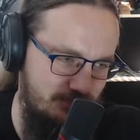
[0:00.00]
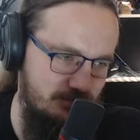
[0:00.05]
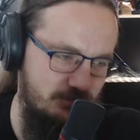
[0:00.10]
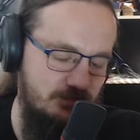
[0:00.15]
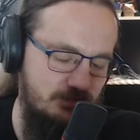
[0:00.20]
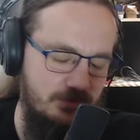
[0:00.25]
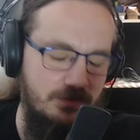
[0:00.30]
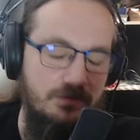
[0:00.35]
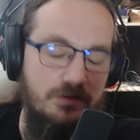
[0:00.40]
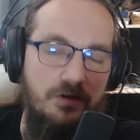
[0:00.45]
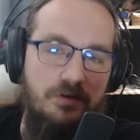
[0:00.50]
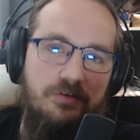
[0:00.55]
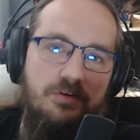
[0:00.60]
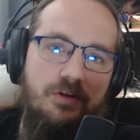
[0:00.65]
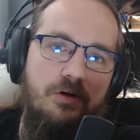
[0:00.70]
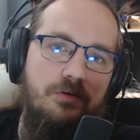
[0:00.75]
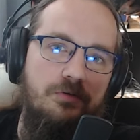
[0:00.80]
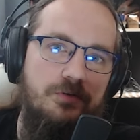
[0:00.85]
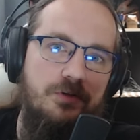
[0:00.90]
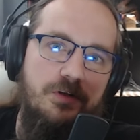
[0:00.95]

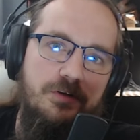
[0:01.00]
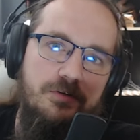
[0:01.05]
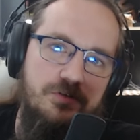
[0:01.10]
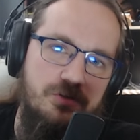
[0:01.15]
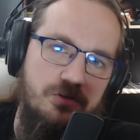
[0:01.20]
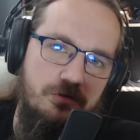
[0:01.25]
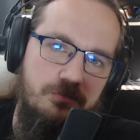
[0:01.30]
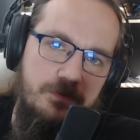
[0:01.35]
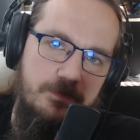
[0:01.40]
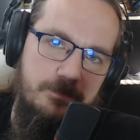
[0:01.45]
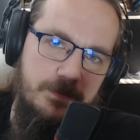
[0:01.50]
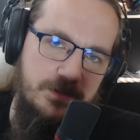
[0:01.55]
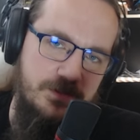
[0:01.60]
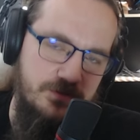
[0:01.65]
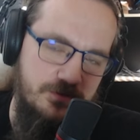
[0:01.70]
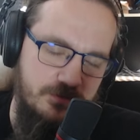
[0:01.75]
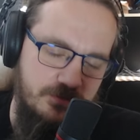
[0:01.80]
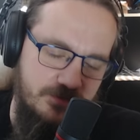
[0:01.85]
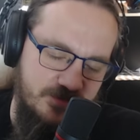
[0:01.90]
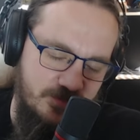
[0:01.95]
No, don't show me
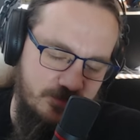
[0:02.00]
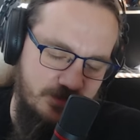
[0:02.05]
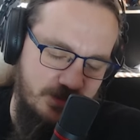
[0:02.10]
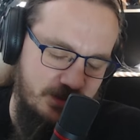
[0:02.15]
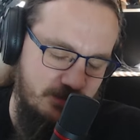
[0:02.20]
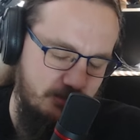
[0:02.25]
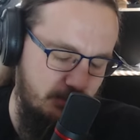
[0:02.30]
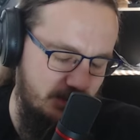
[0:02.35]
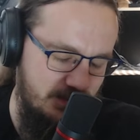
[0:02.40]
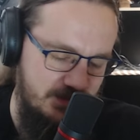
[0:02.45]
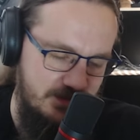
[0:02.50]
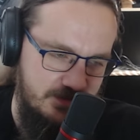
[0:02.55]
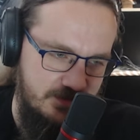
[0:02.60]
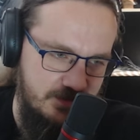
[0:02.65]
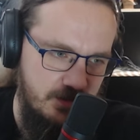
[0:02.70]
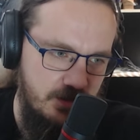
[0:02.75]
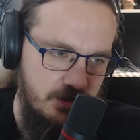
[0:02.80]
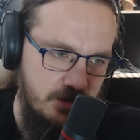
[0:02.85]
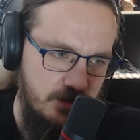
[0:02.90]
pictures of that, please.